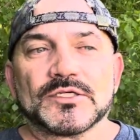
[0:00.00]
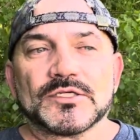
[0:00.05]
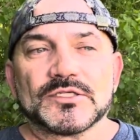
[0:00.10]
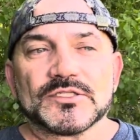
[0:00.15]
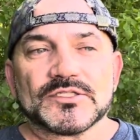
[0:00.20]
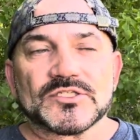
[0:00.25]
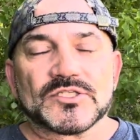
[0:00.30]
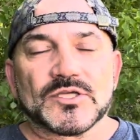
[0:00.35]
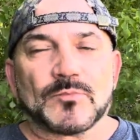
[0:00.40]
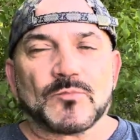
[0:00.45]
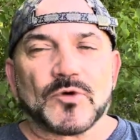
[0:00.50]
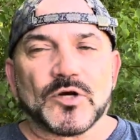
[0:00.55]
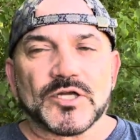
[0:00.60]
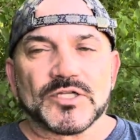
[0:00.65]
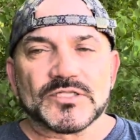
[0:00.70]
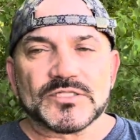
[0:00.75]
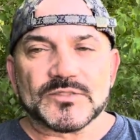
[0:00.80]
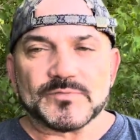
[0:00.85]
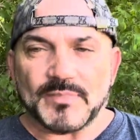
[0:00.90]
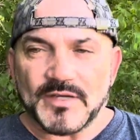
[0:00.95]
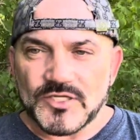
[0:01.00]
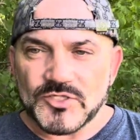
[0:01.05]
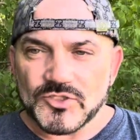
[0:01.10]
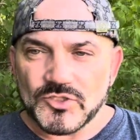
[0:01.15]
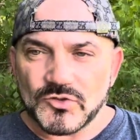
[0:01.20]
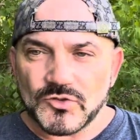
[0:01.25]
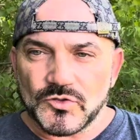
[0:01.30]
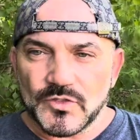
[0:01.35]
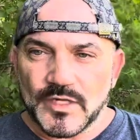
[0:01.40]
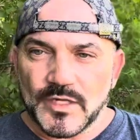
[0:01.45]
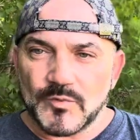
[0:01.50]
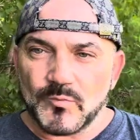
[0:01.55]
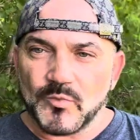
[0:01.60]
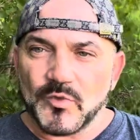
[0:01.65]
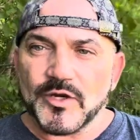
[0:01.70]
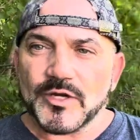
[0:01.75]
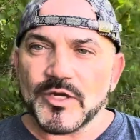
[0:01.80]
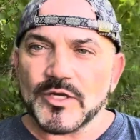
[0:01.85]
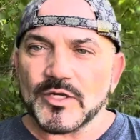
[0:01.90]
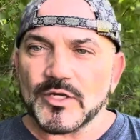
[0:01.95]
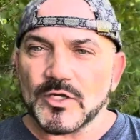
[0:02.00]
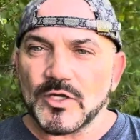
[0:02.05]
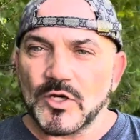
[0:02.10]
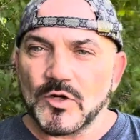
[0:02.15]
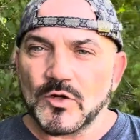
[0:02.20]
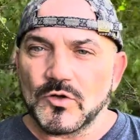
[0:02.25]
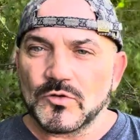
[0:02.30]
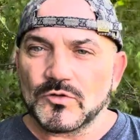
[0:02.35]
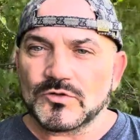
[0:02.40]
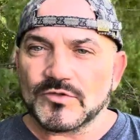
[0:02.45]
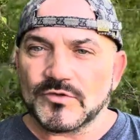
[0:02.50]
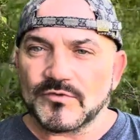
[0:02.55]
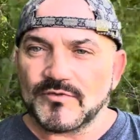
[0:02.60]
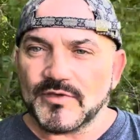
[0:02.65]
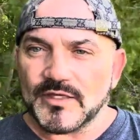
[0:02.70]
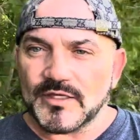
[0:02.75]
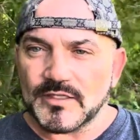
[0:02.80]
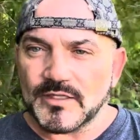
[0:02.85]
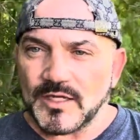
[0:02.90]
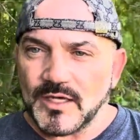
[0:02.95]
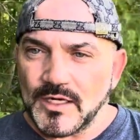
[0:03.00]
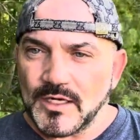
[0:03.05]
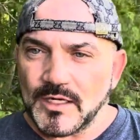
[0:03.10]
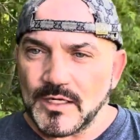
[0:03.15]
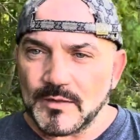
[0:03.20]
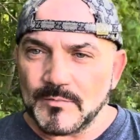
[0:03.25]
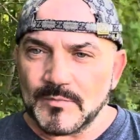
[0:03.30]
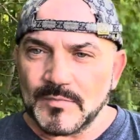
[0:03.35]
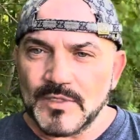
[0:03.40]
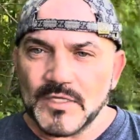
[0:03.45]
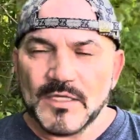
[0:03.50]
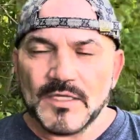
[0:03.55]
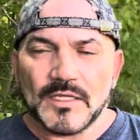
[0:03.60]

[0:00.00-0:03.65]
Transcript: someone special and we're going to go to Vietnam